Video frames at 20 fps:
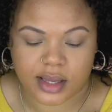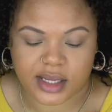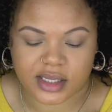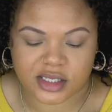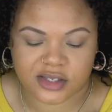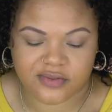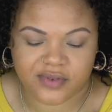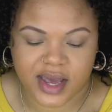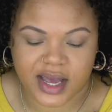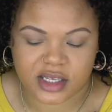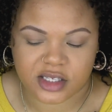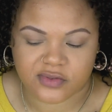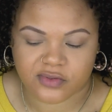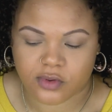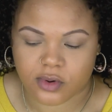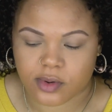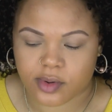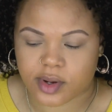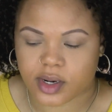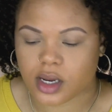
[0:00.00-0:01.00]
Let's fast
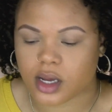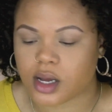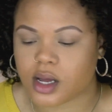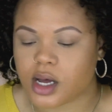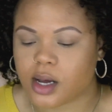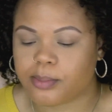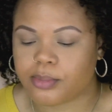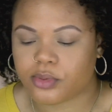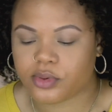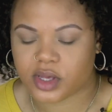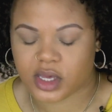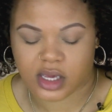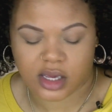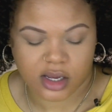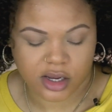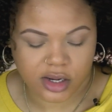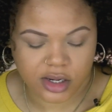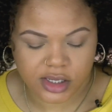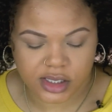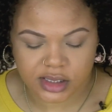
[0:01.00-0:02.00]
forward a couple
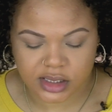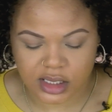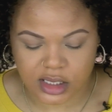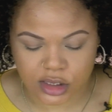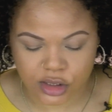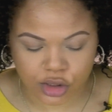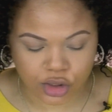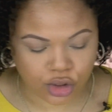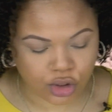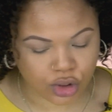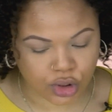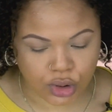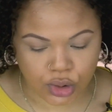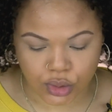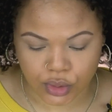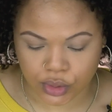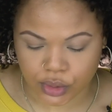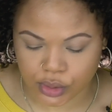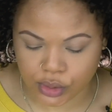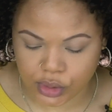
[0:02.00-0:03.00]
years
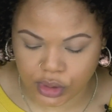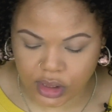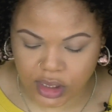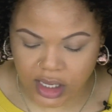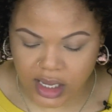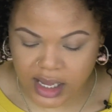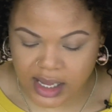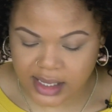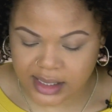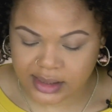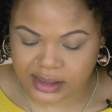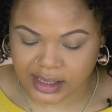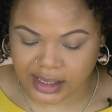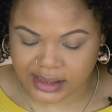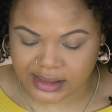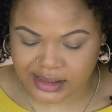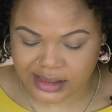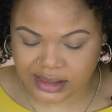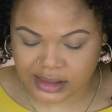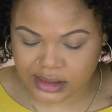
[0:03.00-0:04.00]
into
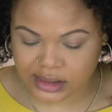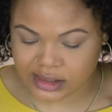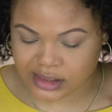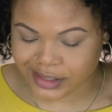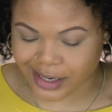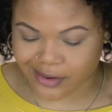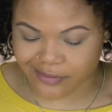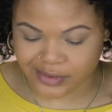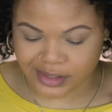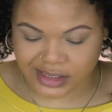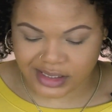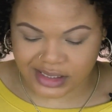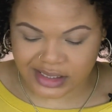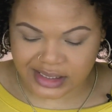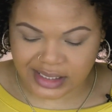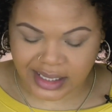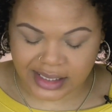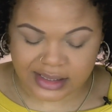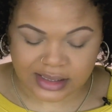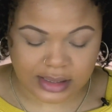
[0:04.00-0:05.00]
1970,
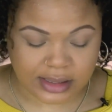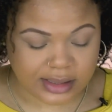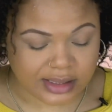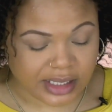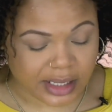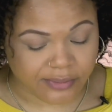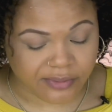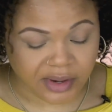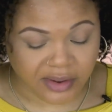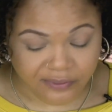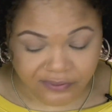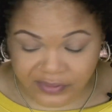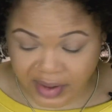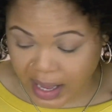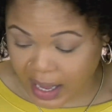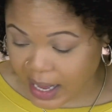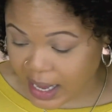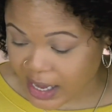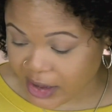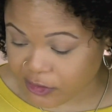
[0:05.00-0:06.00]

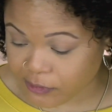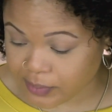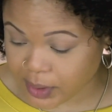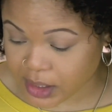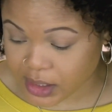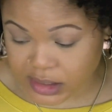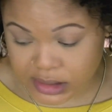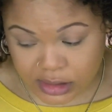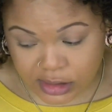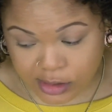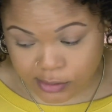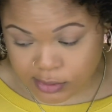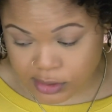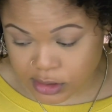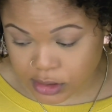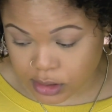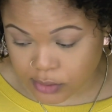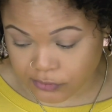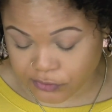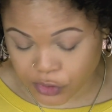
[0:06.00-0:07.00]
1975, because there
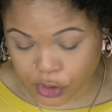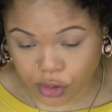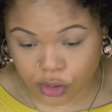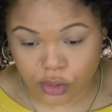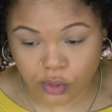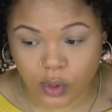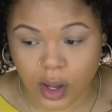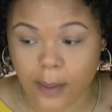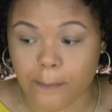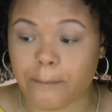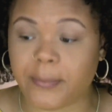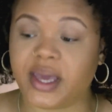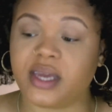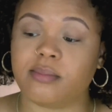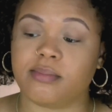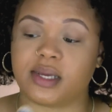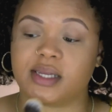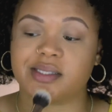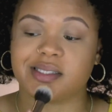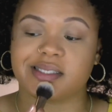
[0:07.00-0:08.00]
was a few
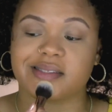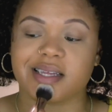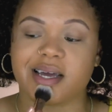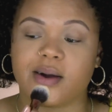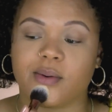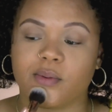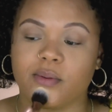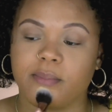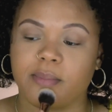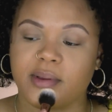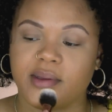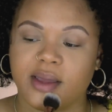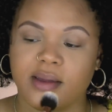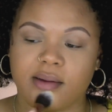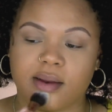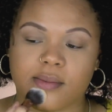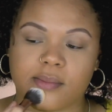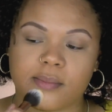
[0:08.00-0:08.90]
amendments that were made.